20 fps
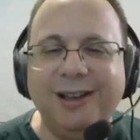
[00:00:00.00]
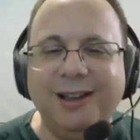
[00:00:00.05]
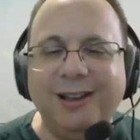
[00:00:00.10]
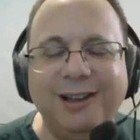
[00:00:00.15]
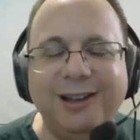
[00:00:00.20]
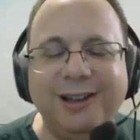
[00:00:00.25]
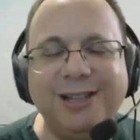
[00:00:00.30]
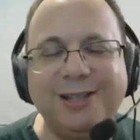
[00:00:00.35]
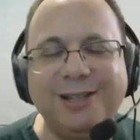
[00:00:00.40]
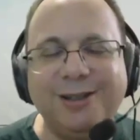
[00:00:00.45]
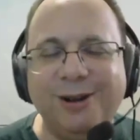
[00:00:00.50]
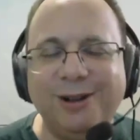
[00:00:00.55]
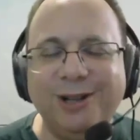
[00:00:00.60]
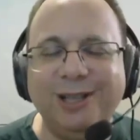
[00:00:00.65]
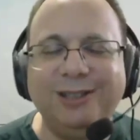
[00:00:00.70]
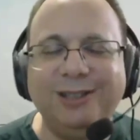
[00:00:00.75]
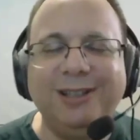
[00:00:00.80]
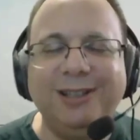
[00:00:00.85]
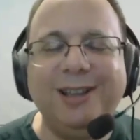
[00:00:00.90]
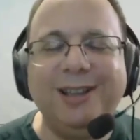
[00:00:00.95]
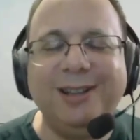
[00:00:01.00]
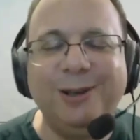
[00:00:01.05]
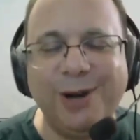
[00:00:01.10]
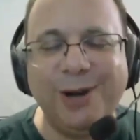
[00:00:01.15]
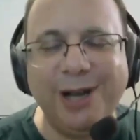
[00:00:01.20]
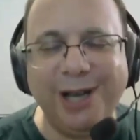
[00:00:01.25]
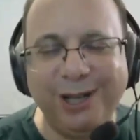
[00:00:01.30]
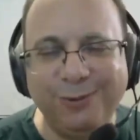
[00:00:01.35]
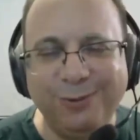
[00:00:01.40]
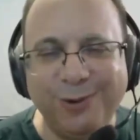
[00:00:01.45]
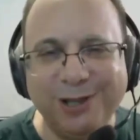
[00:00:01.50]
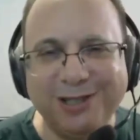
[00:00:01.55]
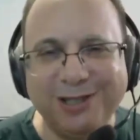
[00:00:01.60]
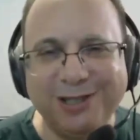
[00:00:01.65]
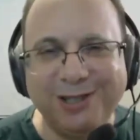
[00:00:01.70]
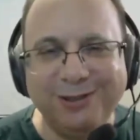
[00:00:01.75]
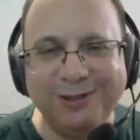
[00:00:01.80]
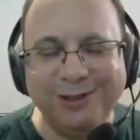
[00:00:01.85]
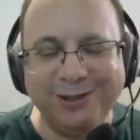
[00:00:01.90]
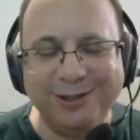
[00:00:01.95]
let's call it the way it wants
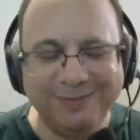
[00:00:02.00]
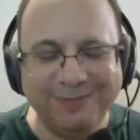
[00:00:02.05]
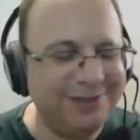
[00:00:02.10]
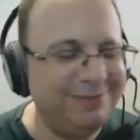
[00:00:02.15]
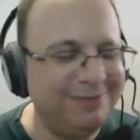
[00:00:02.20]
to do it.